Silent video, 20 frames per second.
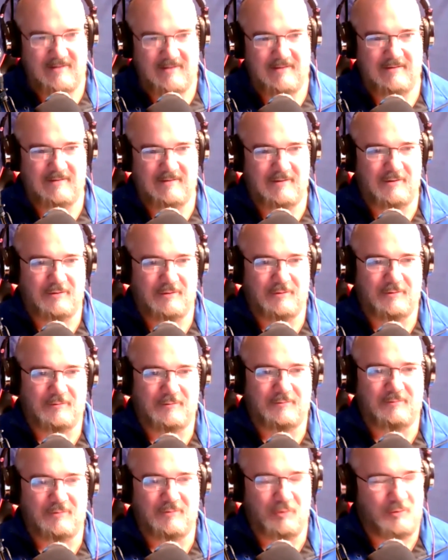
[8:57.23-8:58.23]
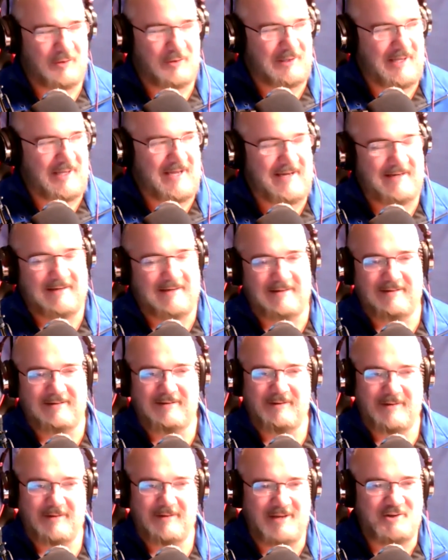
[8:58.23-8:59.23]
you yeah. know, doing like
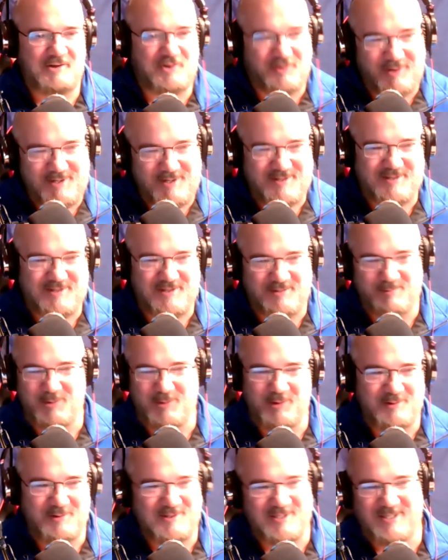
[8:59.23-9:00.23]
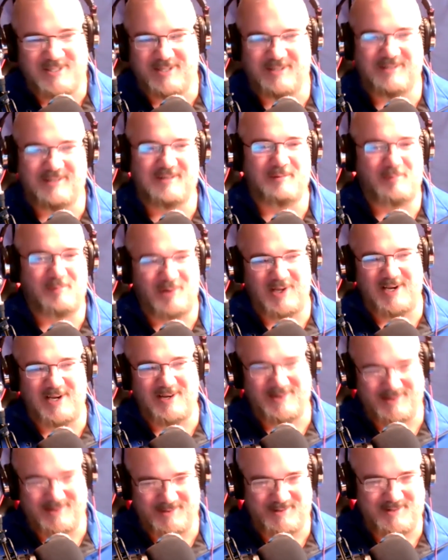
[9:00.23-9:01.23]
entrance music to
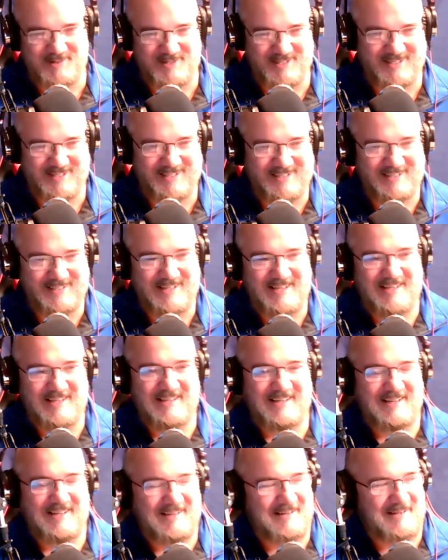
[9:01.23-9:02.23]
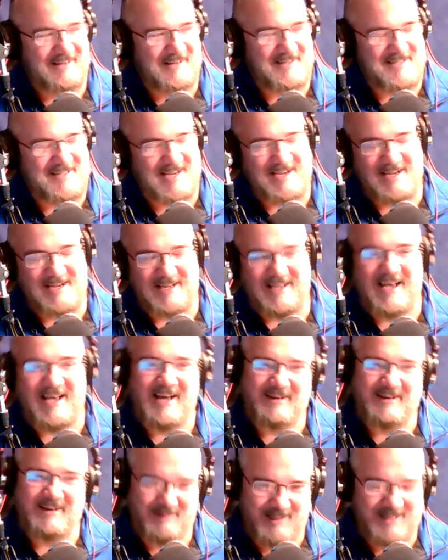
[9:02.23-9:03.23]
players yep. and you know because i kind of
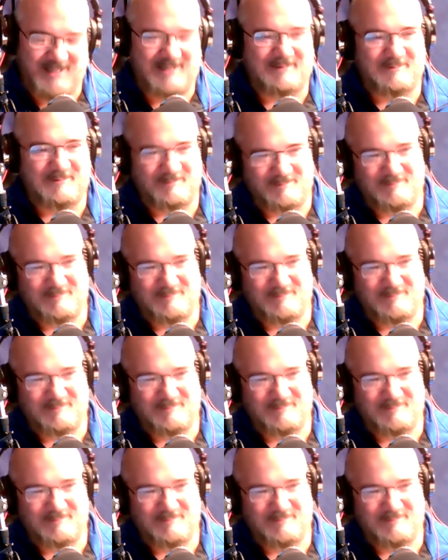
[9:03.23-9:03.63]
got like